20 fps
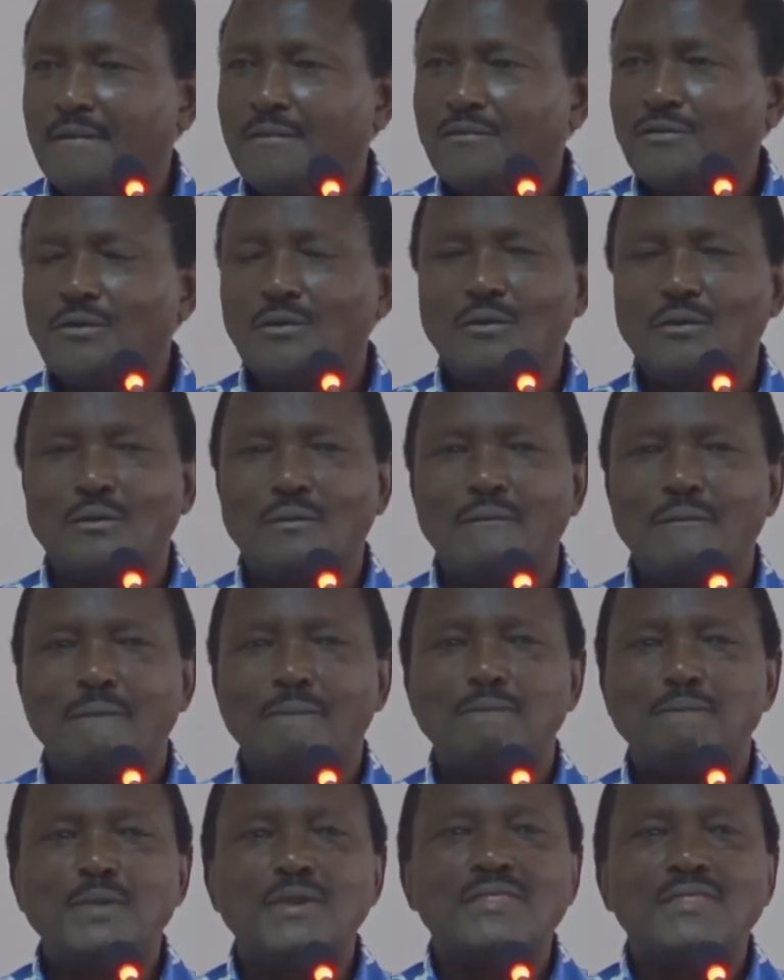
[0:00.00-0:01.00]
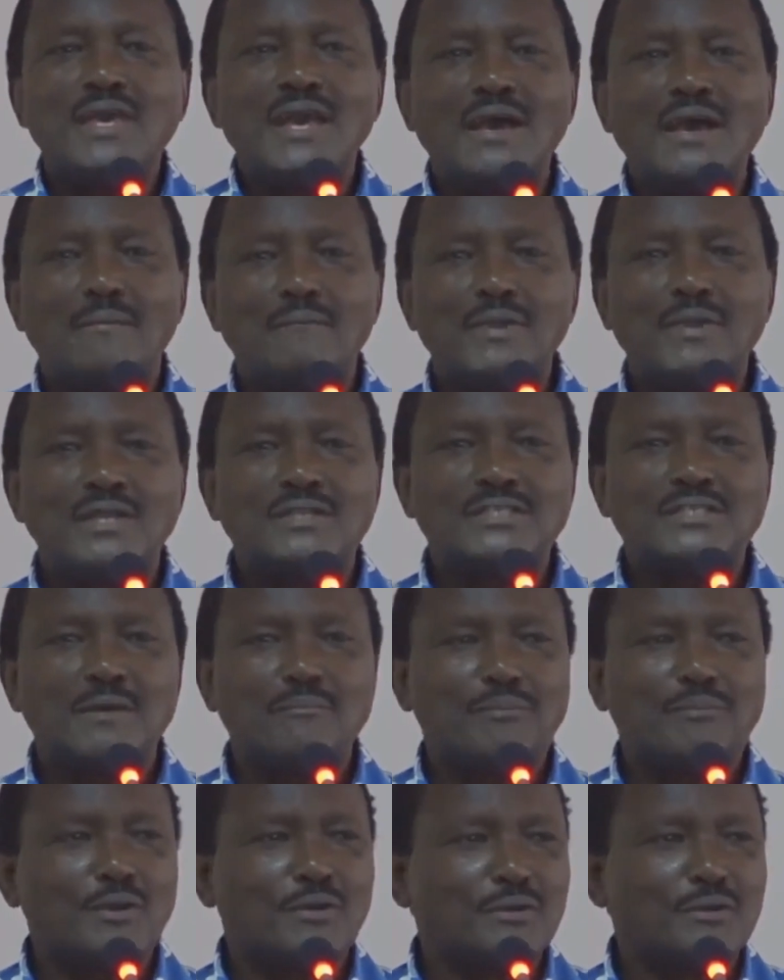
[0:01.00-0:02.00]
So be there, be a
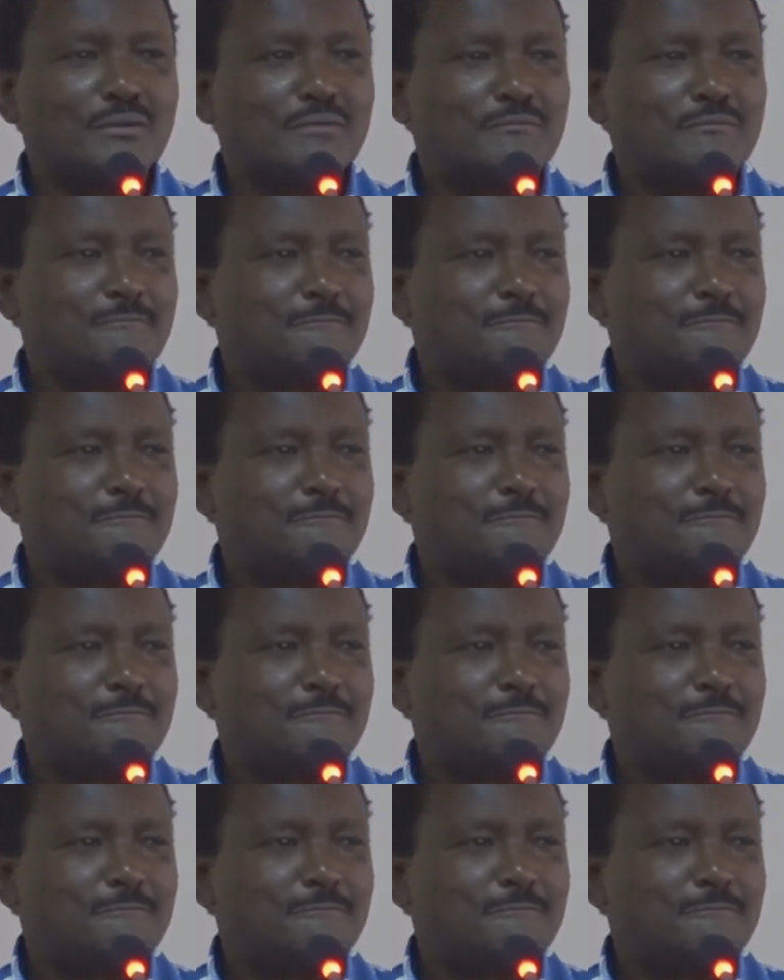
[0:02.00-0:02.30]
champion.